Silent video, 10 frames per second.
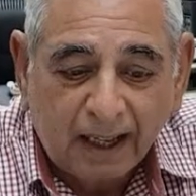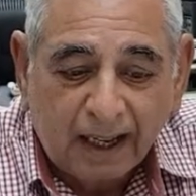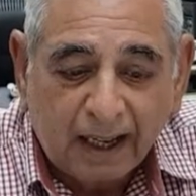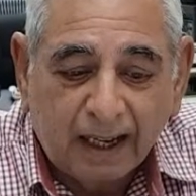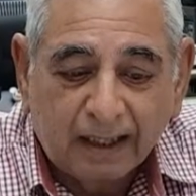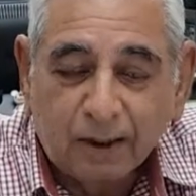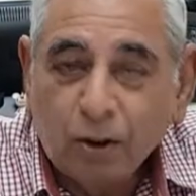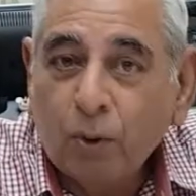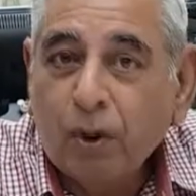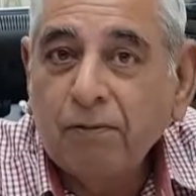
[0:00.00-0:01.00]
And the
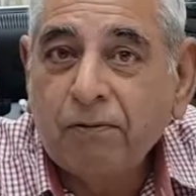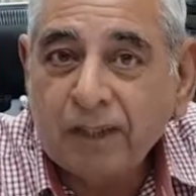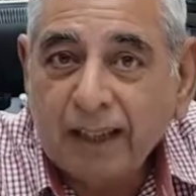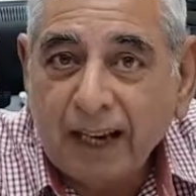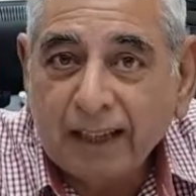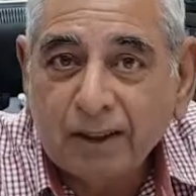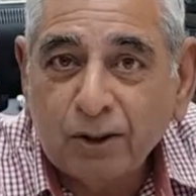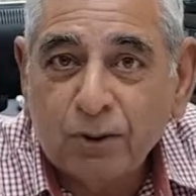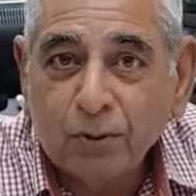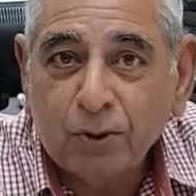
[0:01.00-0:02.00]
only fertilizer
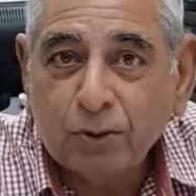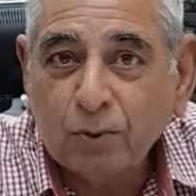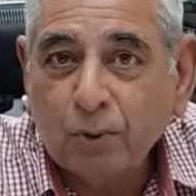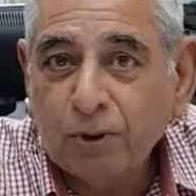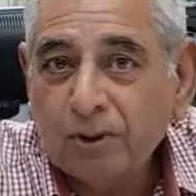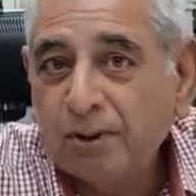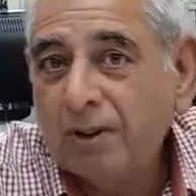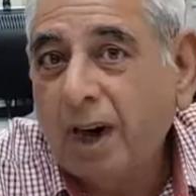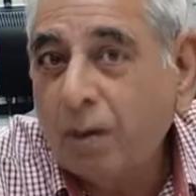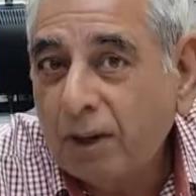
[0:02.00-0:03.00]
used was
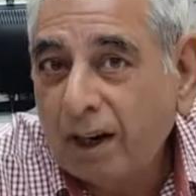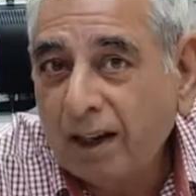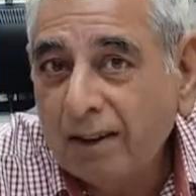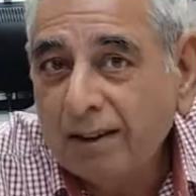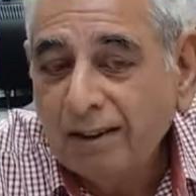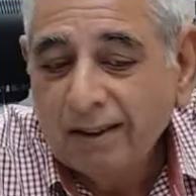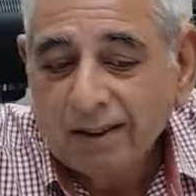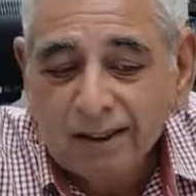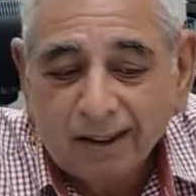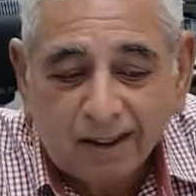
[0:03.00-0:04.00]
cow dung.
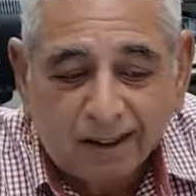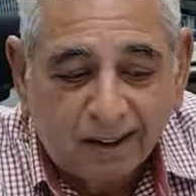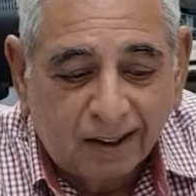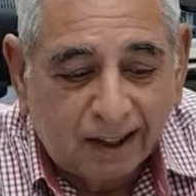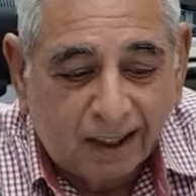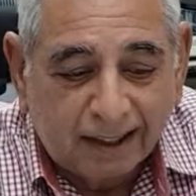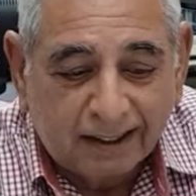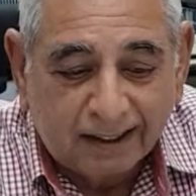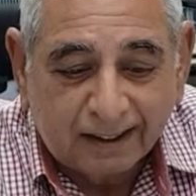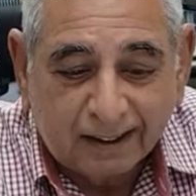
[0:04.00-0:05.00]

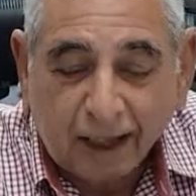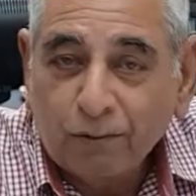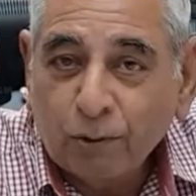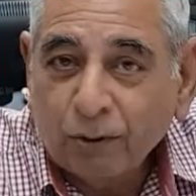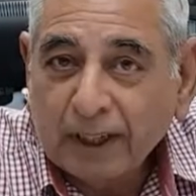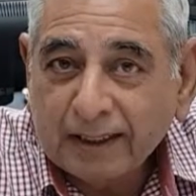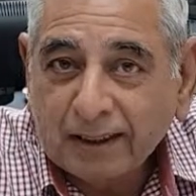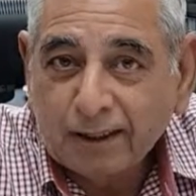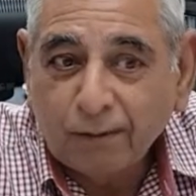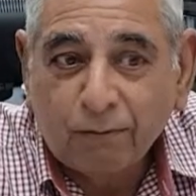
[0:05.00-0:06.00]
And therefore, that
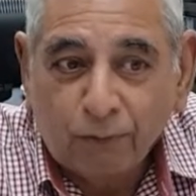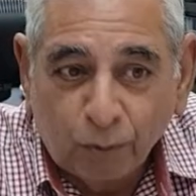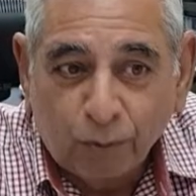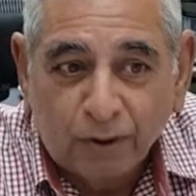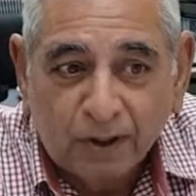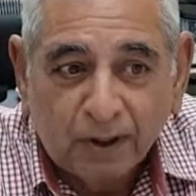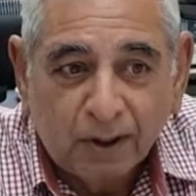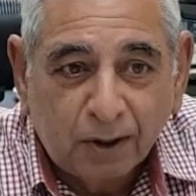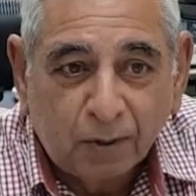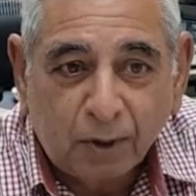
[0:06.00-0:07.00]
is the food
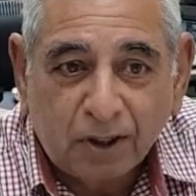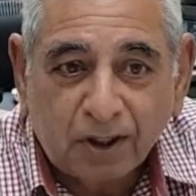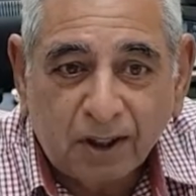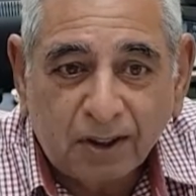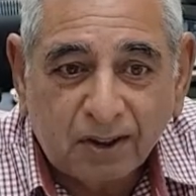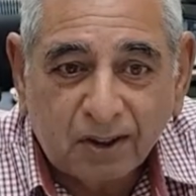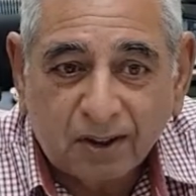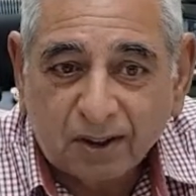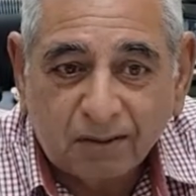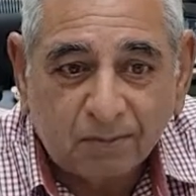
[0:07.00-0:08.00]
which
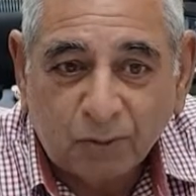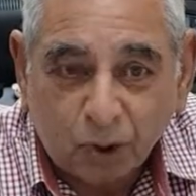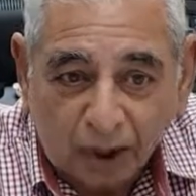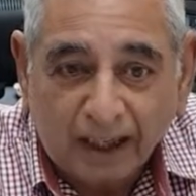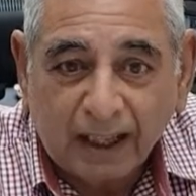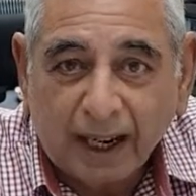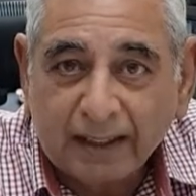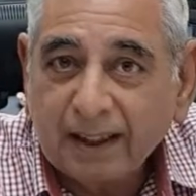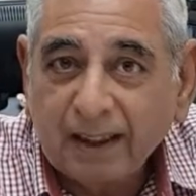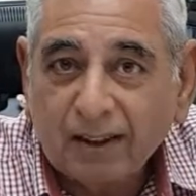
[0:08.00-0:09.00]
is today, I
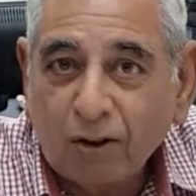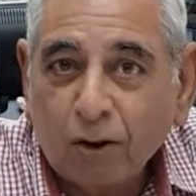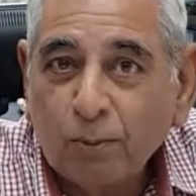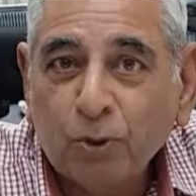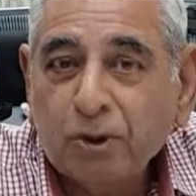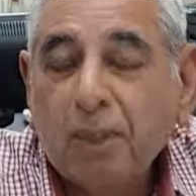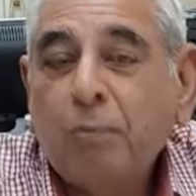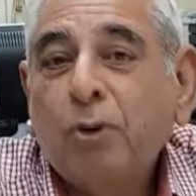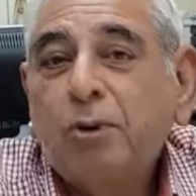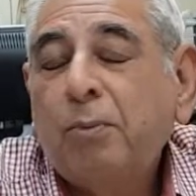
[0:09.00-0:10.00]
think, almost
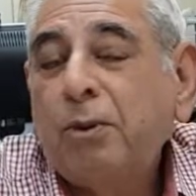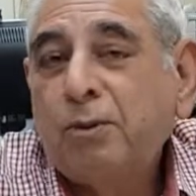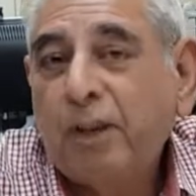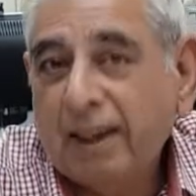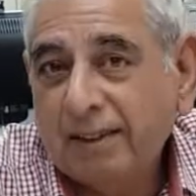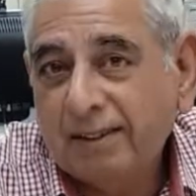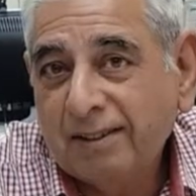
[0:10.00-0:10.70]
impossible to get.